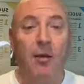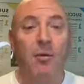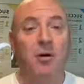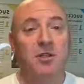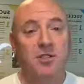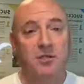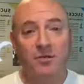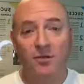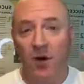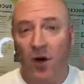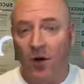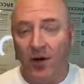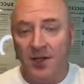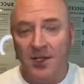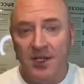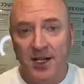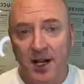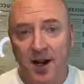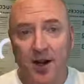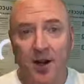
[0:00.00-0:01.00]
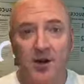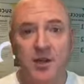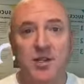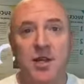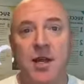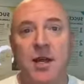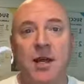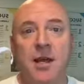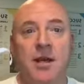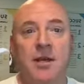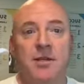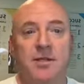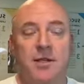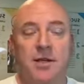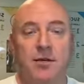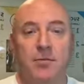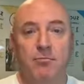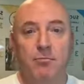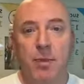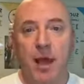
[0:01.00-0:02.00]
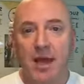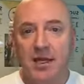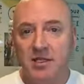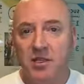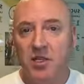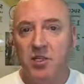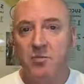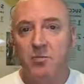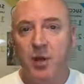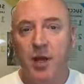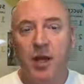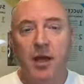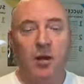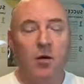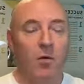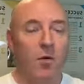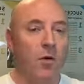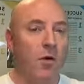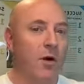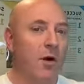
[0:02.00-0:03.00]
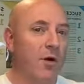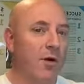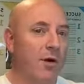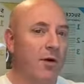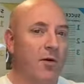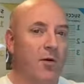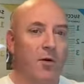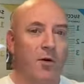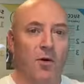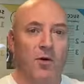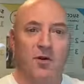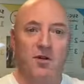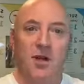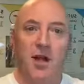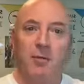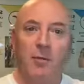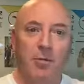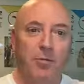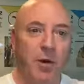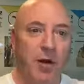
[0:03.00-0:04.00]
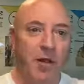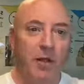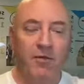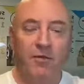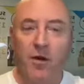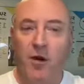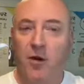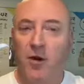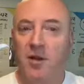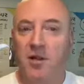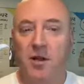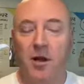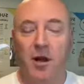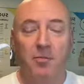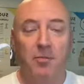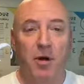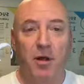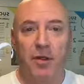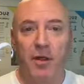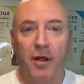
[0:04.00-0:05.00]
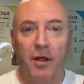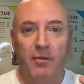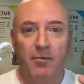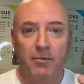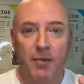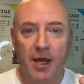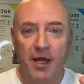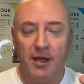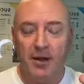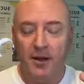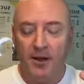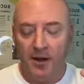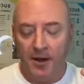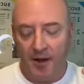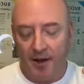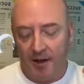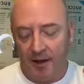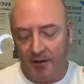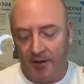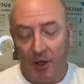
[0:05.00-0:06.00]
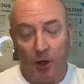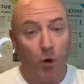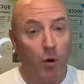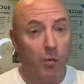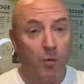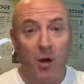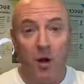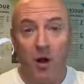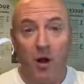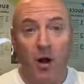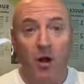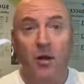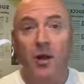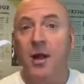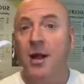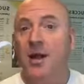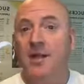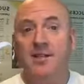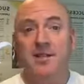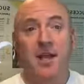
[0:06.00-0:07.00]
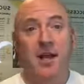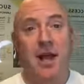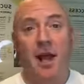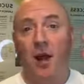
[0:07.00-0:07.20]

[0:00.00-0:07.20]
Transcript: I want some volunteers to message me or come up on the phone and up on the corporate call and say,